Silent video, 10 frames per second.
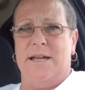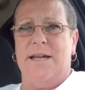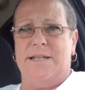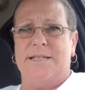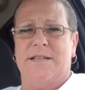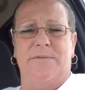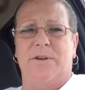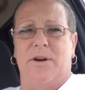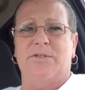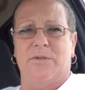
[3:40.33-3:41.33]
it's
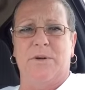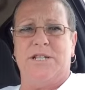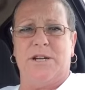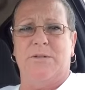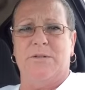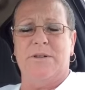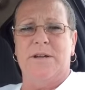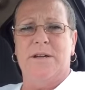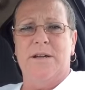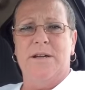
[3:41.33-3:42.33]
difficult to reach out
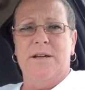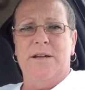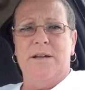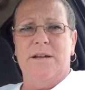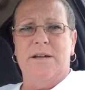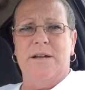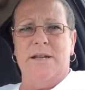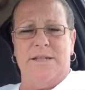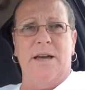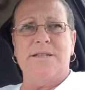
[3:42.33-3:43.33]

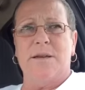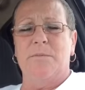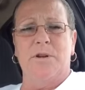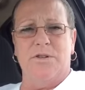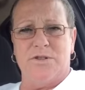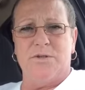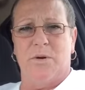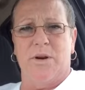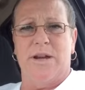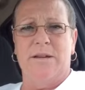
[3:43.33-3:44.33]
and tell someone you're
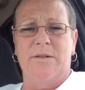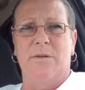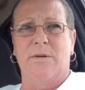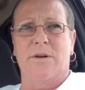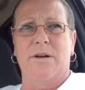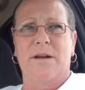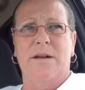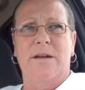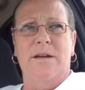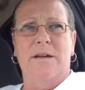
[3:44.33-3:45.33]
sorry, or
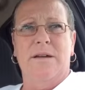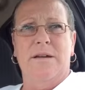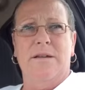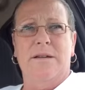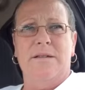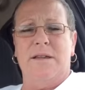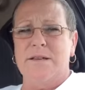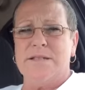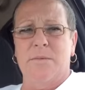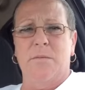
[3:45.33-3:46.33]

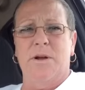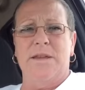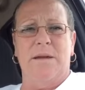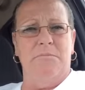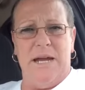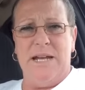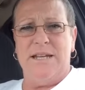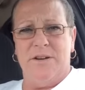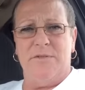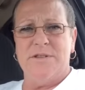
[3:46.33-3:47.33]
tell someone they made a
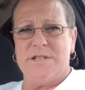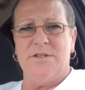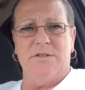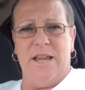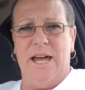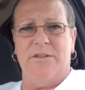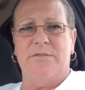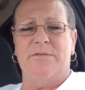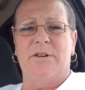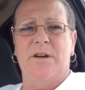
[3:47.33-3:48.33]
difference in your
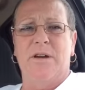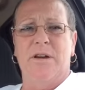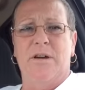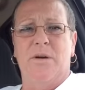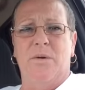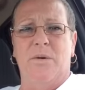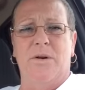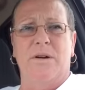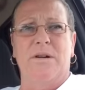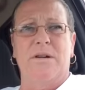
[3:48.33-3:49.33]
life,
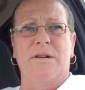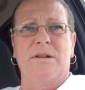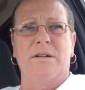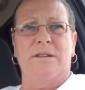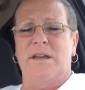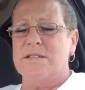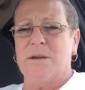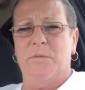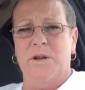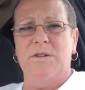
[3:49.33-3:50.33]
or tell
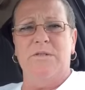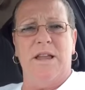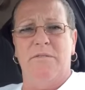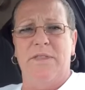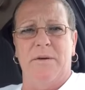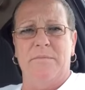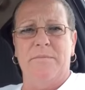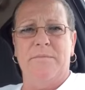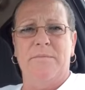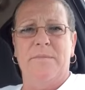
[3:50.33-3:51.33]
someone you love them.
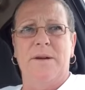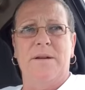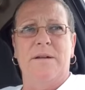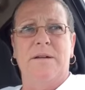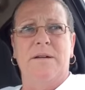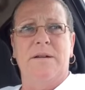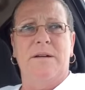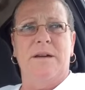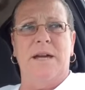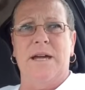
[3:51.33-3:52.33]

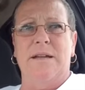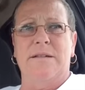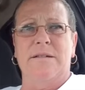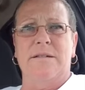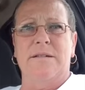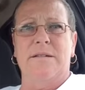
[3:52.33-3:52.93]
And